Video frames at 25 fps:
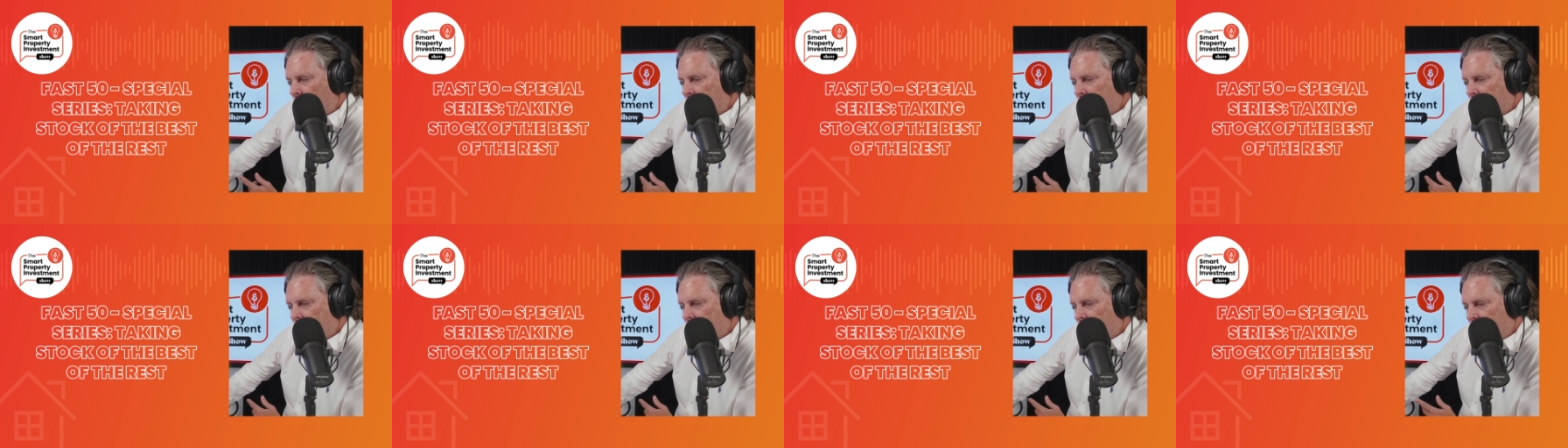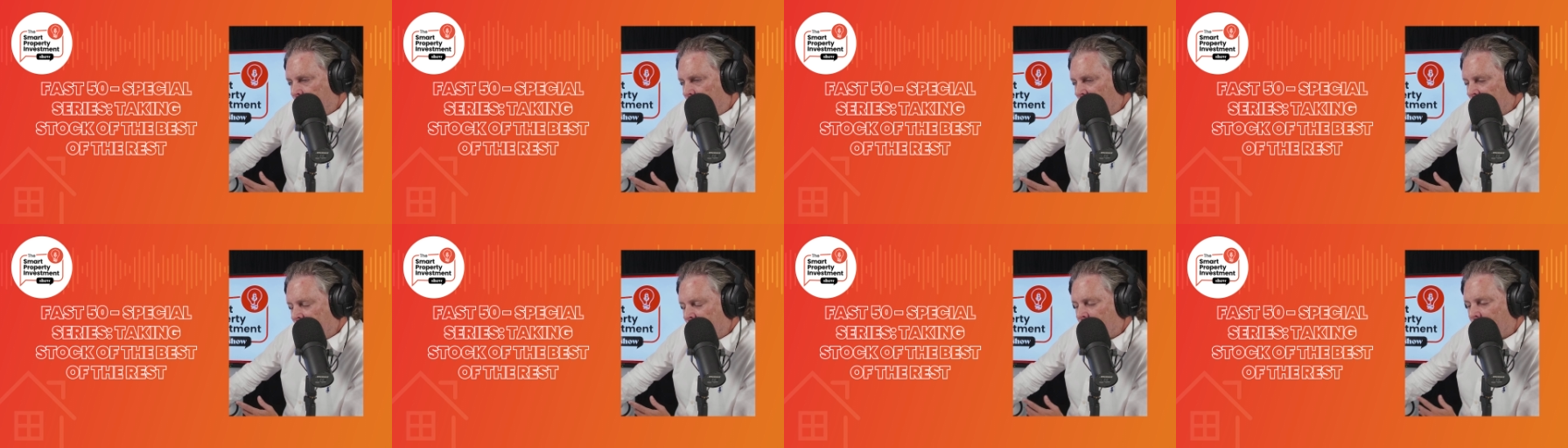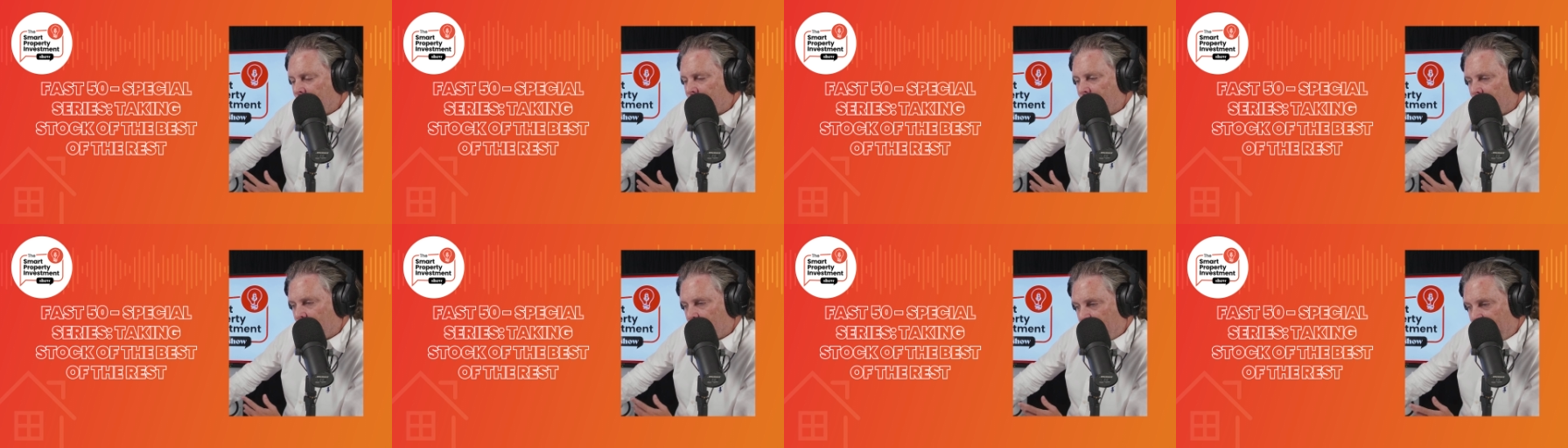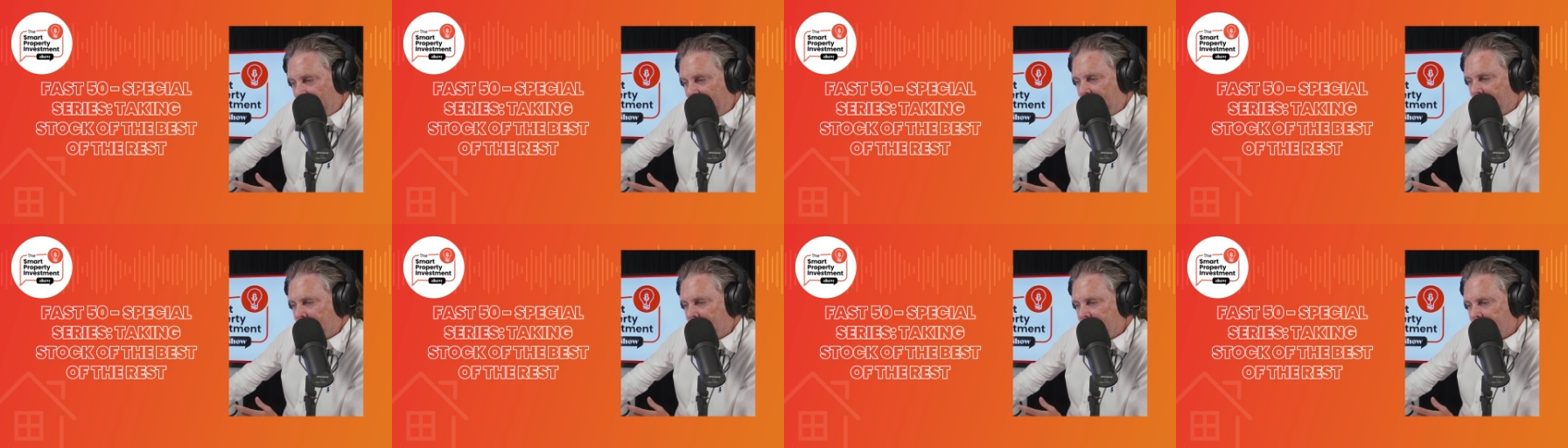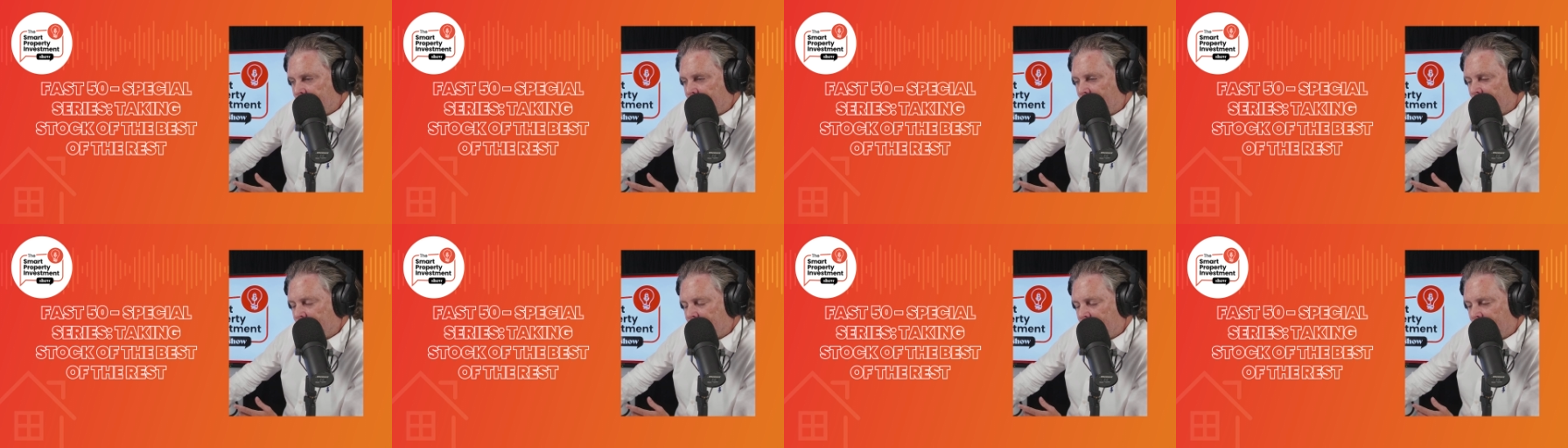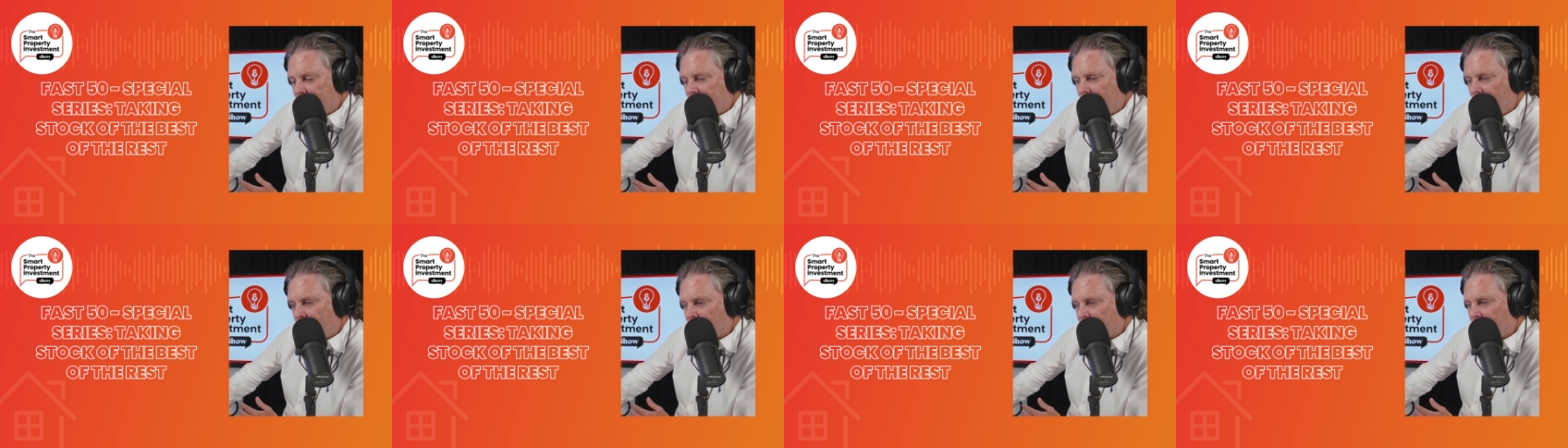of the best of the rest,
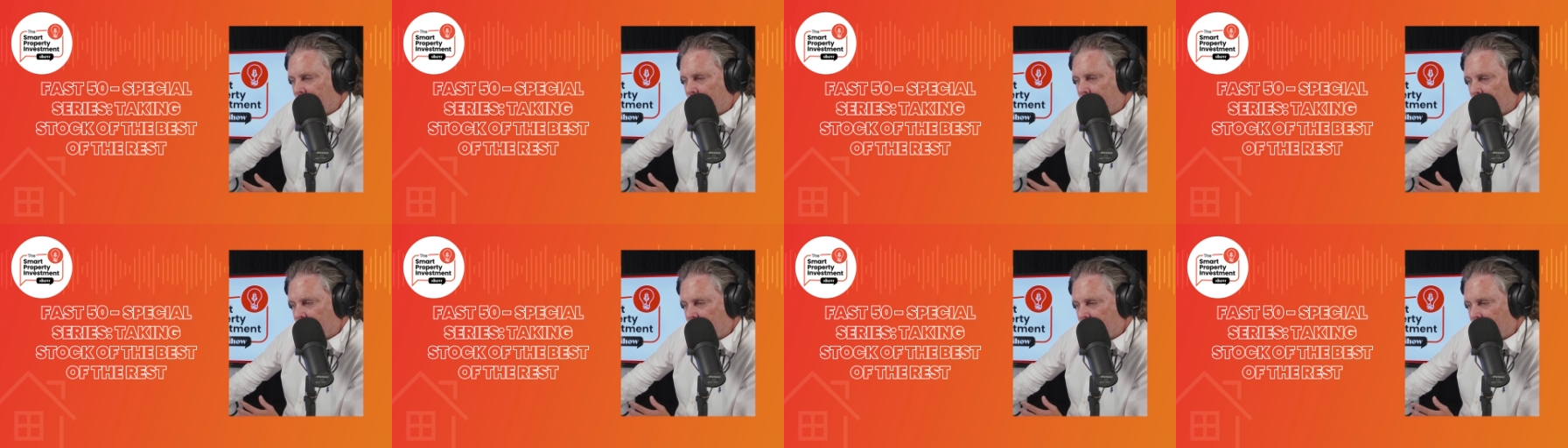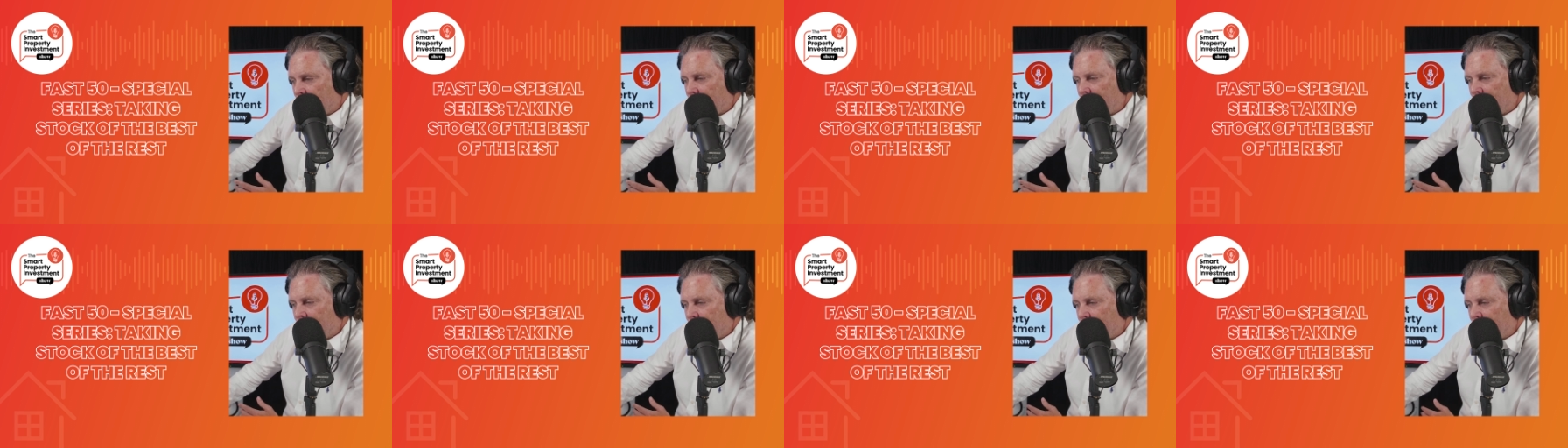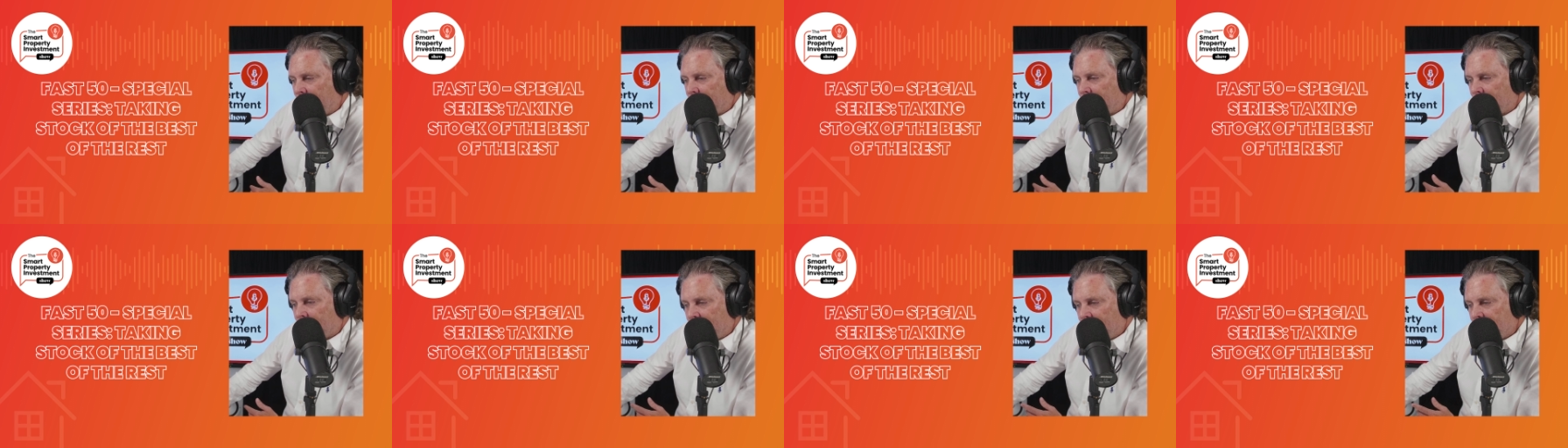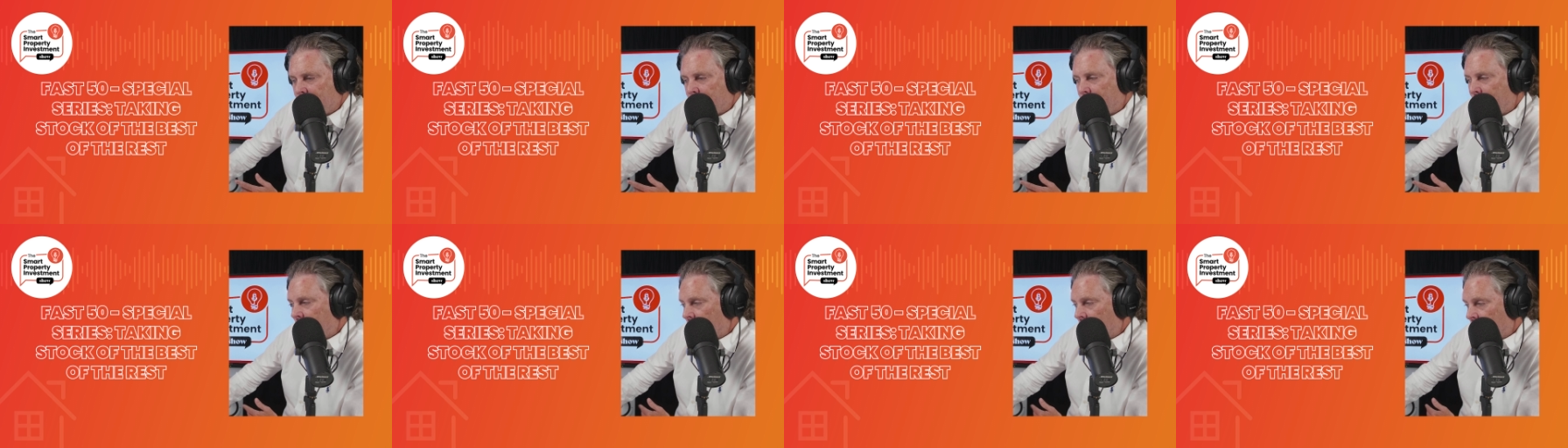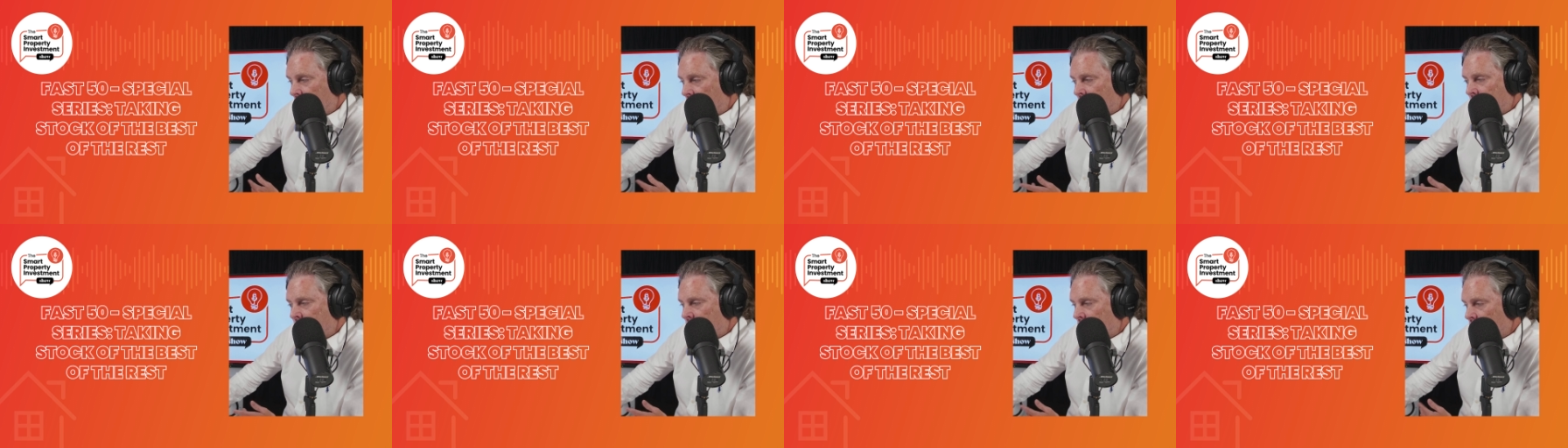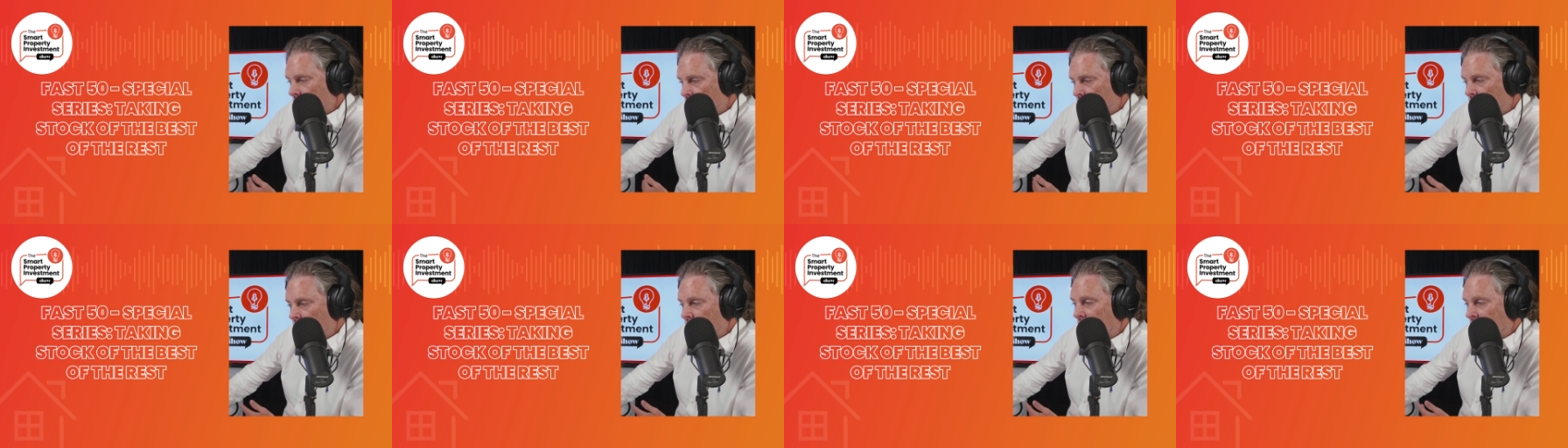as in those suburbs that didn't make the list, but are
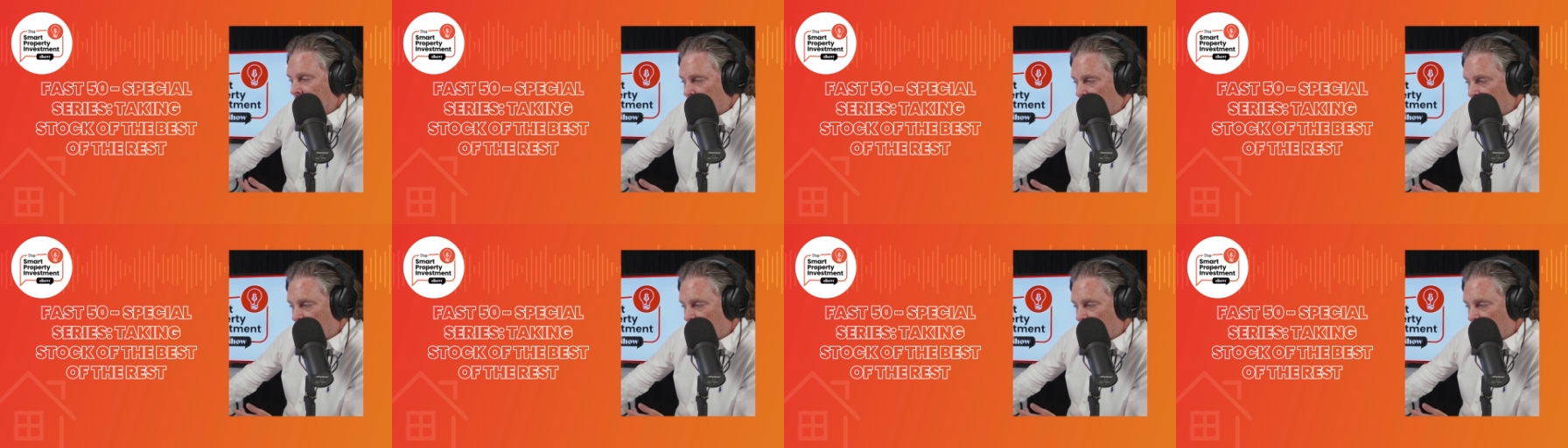still,